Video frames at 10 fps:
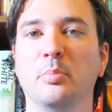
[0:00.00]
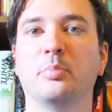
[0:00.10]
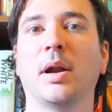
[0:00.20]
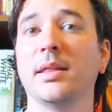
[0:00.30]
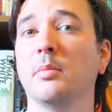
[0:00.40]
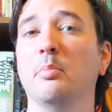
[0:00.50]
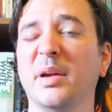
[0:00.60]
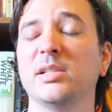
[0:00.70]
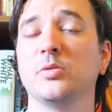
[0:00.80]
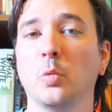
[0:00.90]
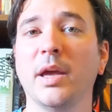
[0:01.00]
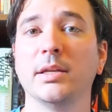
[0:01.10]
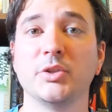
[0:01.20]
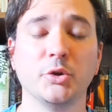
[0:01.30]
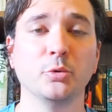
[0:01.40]
probably the best way
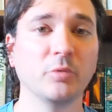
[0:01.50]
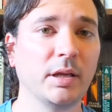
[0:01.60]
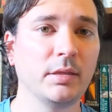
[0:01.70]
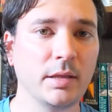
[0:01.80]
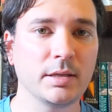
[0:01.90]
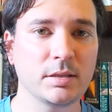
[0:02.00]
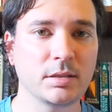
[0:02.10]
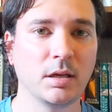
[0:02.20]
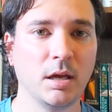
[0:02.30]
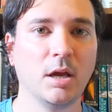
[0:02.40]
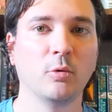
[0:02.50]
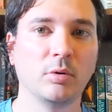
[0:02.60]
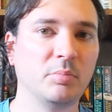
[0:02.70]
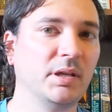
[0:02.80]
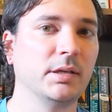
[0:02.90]
to read this
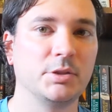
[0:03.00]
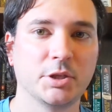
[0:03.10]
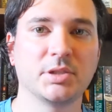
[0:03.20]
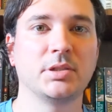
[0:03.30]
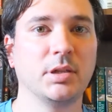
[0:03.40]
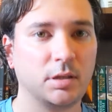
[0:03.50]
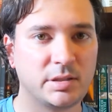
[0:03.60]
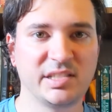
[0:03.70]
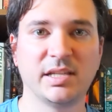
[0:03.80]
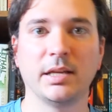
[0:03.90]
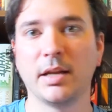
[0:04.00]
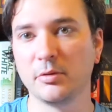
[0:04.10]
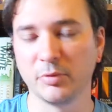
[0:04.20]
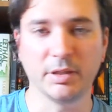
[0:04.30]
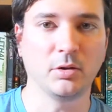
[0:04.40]
would be to just sit
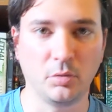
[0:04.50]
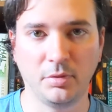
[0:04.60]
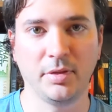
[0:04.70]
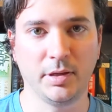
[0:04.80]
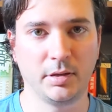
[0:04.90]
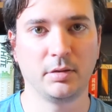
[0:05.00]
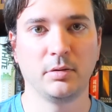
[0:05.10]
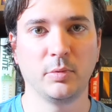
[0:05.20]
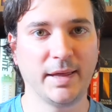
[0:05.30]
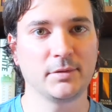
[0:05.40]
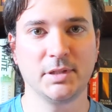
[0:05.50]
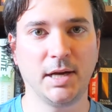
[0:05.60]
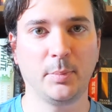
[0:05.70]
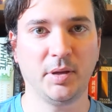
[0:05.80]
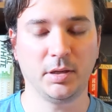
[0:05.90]
and read the whole thing without
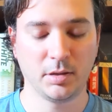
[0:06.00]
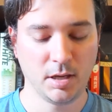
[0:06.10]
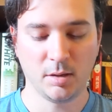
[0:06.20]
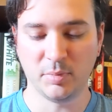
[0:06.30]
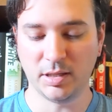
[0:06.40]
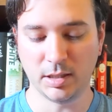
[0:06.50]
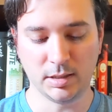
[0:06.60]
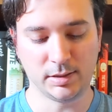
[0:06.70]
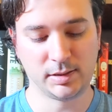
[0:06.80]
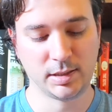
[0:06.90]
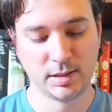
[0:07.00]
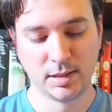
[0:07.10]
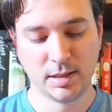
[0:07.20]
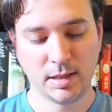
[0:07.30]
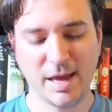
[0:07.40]
stopping because.
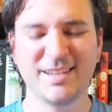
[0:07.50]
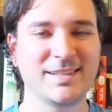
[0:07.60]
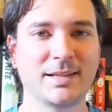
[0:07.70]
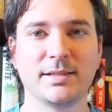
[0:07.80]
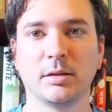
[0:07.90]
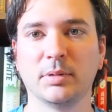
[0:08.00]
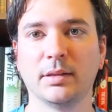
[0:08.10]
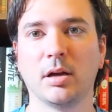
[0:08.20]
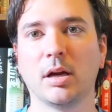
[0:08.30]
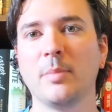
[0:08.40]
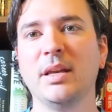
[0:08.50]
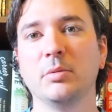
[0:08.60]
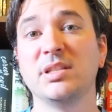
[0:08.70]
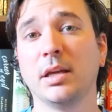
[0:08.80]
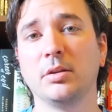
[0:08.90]
And it's not terribly long. I mean, it
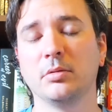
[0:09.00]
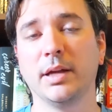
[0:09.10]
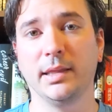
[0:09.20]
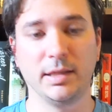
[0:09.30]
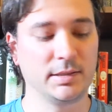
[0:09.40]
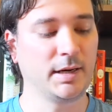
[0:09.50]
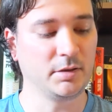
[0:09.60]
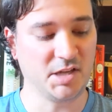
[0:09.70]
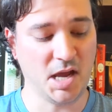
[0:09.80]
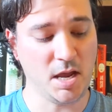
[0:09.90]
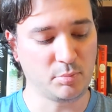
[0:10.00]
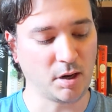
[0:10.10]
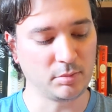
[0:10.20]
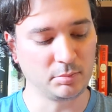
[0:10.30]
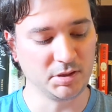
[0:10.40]
would take you like the entire day
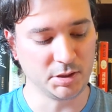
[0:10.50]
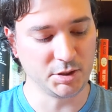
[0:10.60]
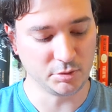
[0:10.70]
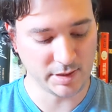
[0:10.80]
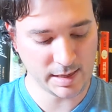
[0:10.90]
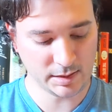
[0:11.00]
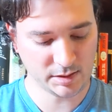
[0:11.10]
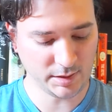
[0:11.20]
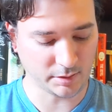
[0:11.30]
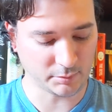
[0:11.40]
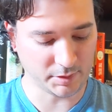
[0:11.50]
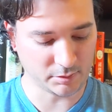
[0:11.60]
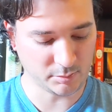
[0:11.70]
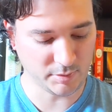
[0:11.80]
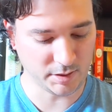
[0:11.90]
probably to do that. It's like
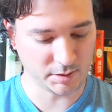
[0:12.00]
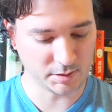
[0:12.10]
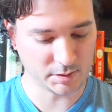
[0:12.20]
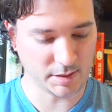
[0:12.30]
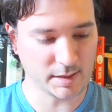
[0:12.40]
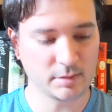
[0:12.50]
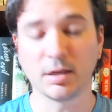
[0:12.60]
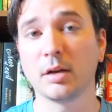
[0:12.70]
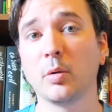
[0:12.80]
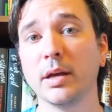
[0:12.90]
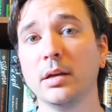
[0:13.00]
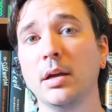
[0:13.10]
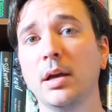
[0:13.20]
300 pages. Yeah, not quite.